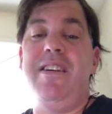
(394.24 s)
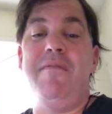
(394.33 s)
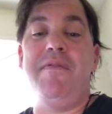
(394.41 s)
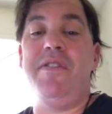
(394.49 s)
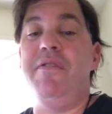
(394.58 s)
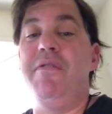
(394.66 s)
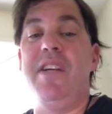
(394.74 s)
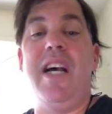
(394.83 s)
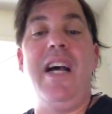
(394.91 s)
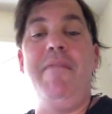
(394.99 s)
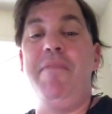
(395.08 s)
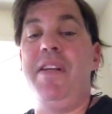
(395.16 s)
I'm so
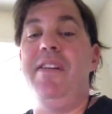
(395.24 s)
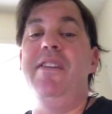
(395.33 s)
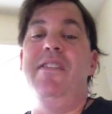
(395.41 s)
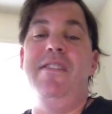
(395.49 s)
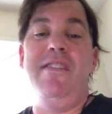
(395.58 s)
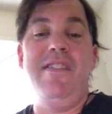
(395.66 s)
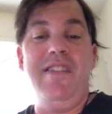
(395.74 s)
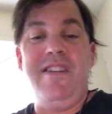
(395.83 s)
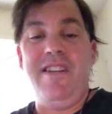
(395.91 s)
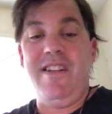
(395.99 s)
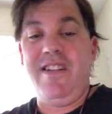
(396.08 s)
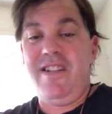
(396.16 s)
happy that
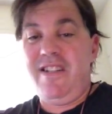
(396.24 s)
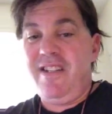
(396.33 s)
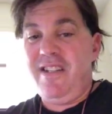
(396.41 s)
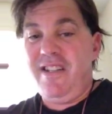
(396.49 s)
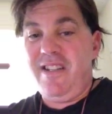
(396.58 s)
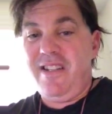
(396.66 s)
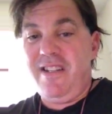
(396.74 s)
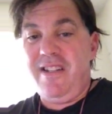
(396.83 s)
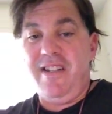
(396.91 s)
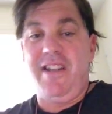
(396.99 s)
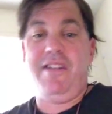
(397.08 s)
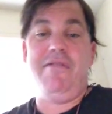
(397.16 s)

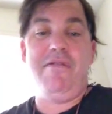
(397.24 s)
not